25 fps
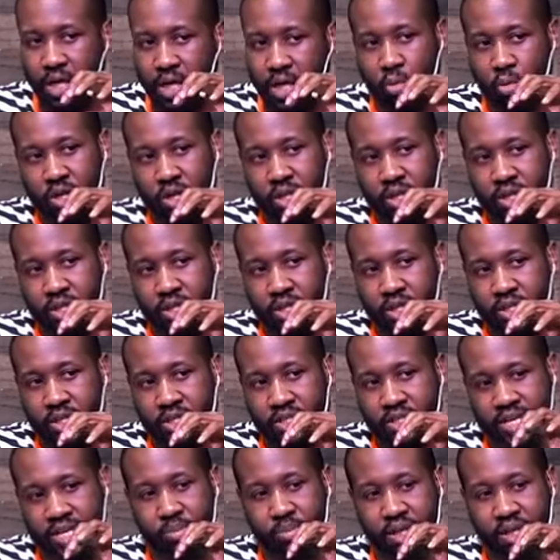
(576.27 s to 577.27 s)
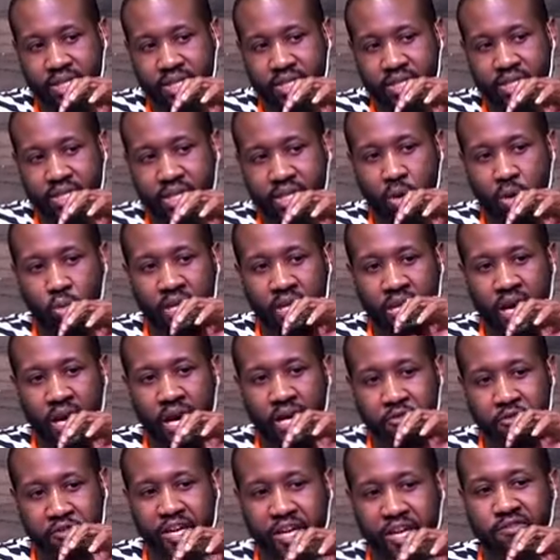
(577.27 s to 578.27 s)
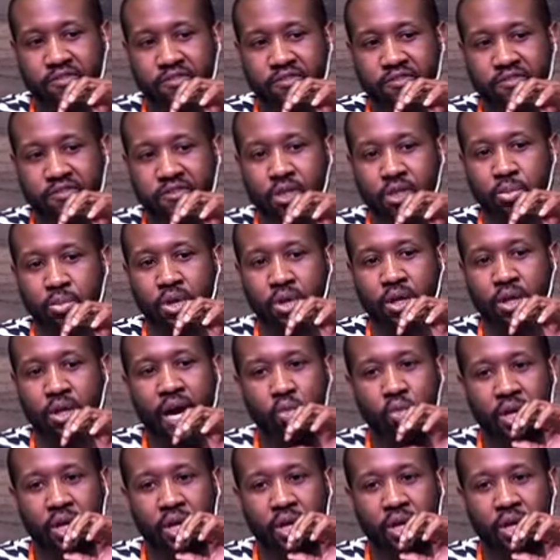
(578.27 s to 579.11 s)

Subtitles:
that were taking place that were not favorable